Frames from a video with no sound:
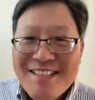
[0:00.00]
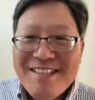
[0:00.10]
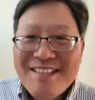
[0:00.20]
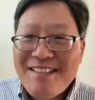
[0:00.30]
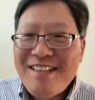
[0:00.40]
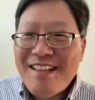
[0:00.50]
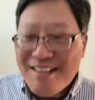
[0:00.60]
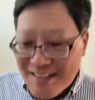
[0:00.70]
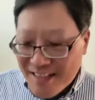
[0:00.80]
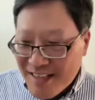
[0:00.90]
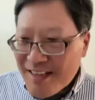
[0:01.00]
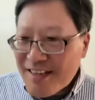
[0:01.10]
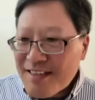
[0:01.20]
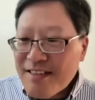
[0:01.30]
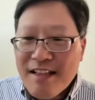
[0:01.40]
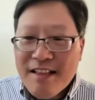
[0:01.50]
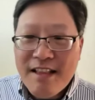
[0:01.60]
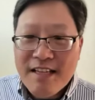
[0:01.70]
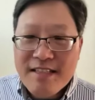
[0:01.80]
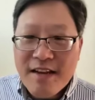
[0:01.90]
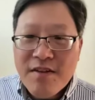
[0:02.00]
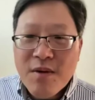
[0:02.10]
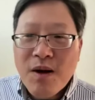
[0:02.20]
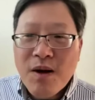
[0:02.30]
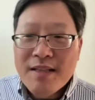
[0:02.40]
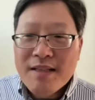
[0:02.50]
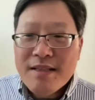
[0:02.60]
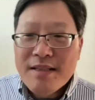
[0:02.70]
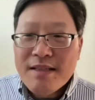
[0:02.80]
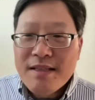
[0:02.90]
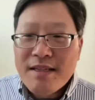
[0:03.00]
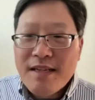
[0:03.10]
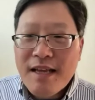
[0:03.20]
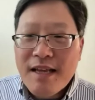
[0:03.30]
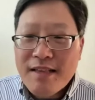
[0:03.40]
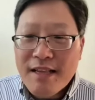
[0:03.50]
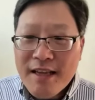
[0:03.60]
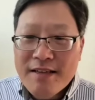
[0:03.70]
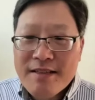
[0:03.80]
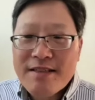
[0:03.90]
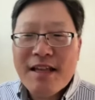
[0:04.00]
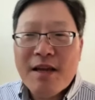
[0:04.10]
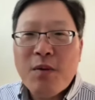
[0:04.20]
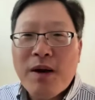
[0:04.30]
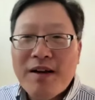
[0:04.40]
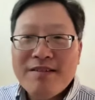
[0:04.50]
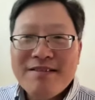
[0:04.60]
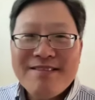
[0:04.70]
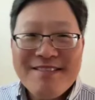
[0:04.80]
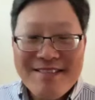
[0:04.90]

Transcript: Thank, take care. Thanks, everyone. And take care and stay well.